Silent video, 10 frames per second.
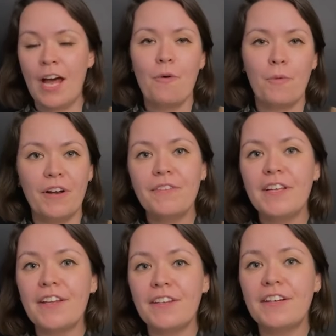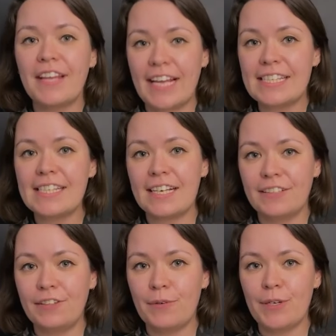One of the other things that I
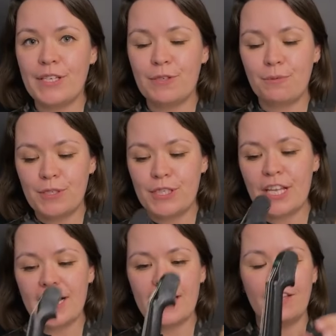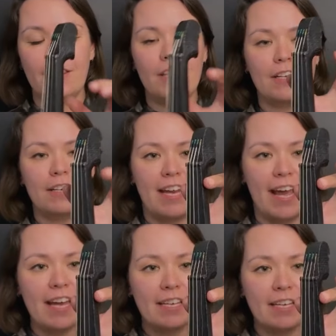noticed was that the
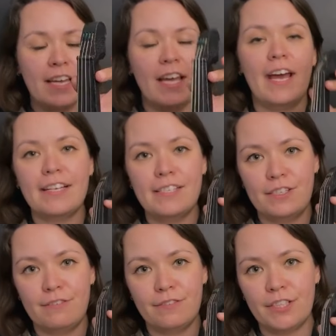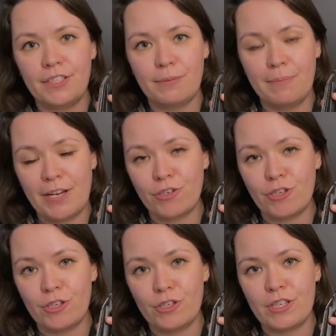neck has different
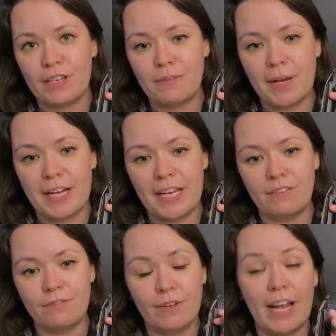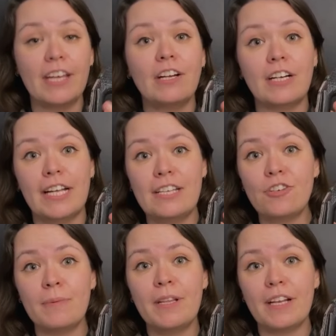dimensions than my regular
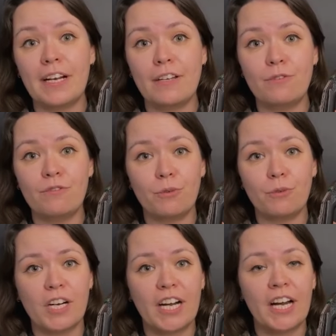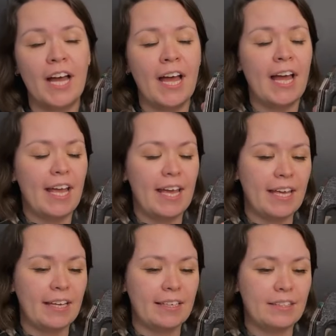instrument that I use for work,
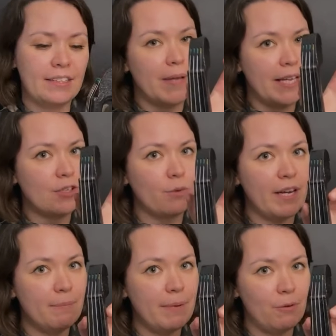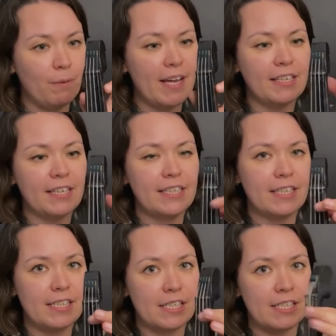and it's quite a bit wider and
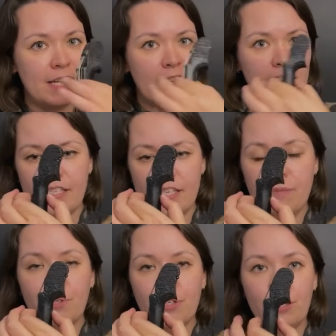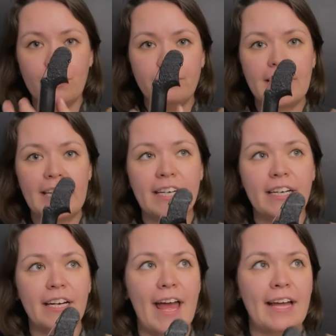it's deeper over
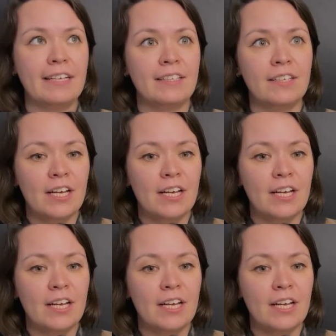here, and